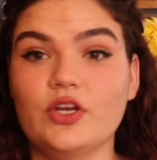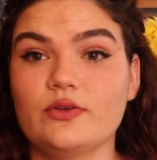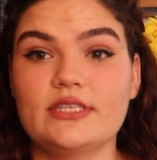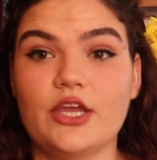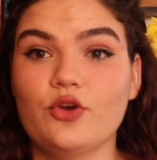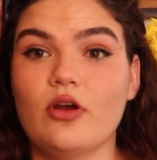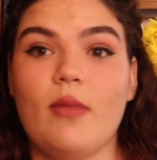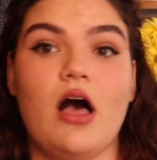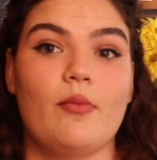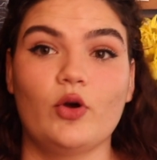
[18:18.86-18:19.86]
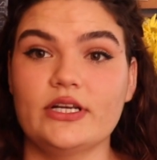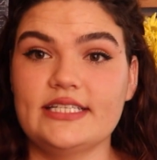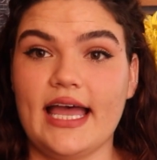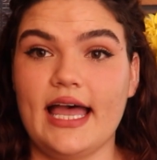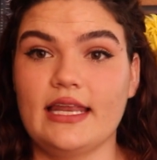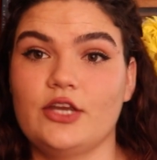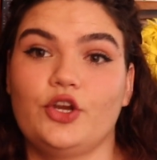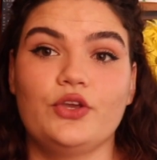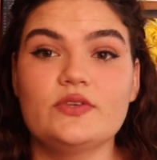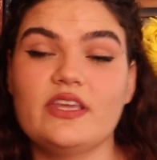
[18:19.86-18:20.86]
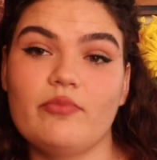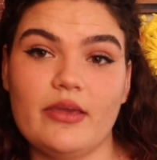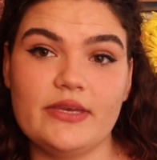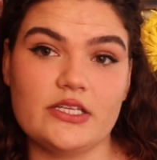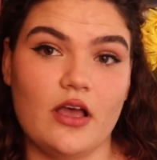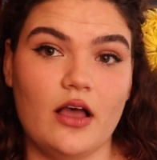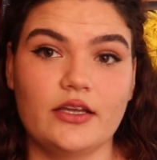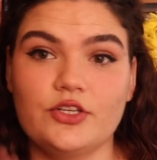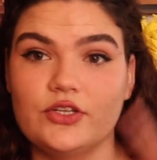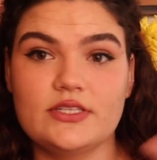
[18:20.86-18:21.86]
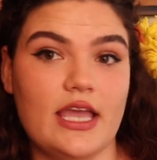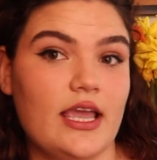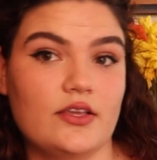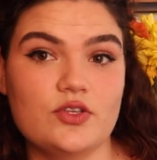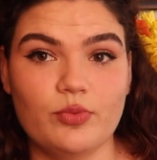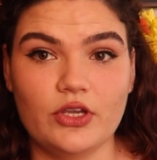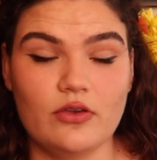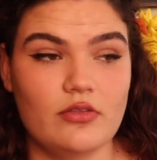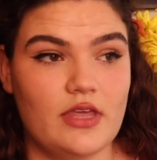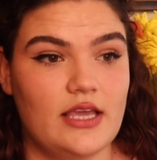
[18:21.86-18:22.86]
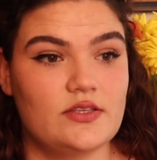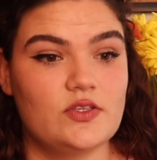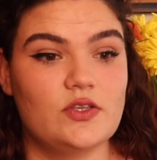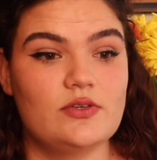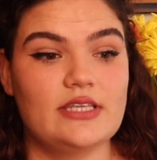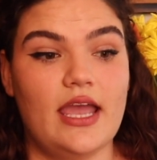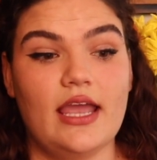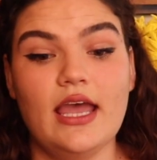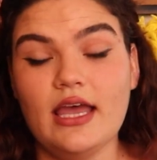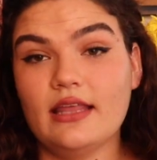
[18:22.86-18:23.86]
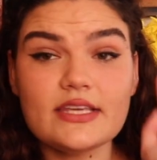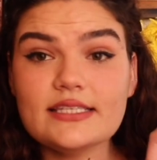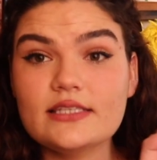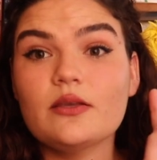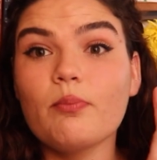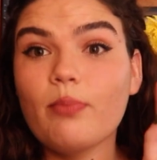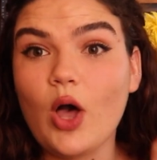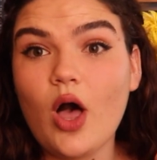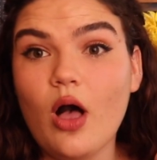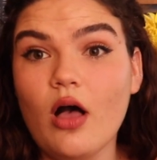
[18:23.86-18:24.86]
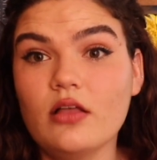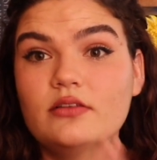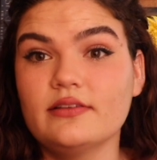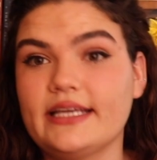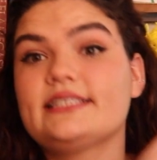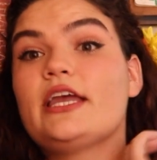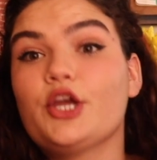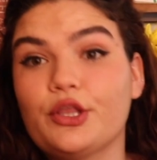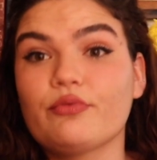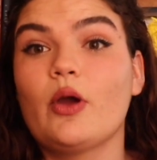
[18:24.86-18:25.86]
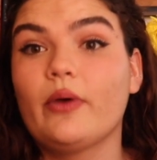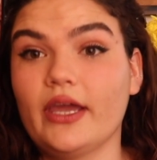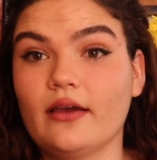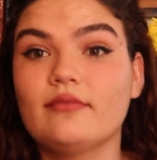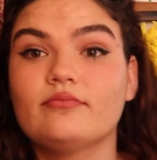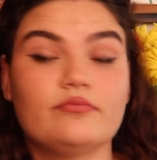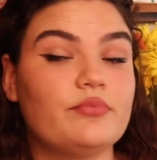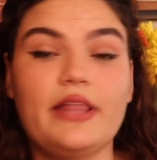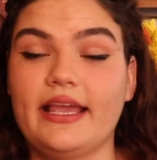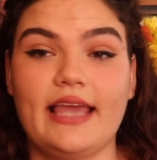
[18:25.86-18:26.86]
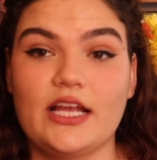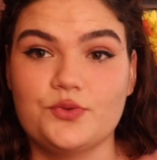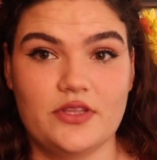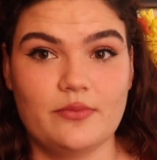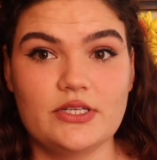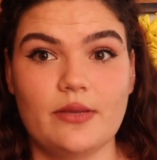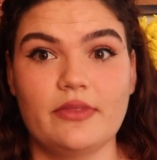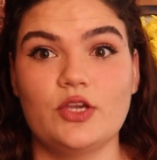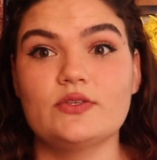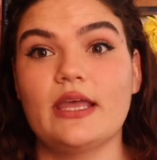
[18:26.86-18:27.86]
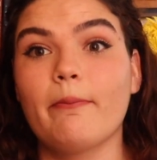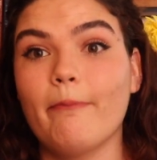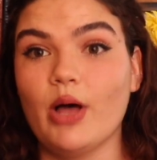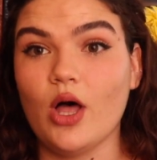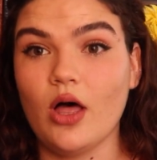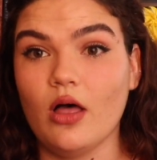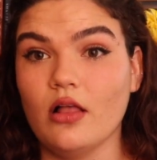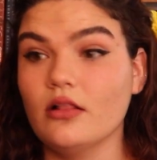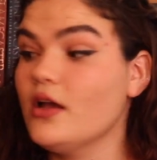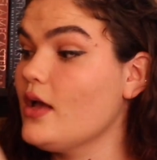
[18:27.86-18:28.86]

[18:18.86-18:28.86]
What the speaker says: say you're a mom or a dad and you're using baby talk and you're saying super cute things, and you say, this is a ball, like say you're playing catch with them or something, you say ball,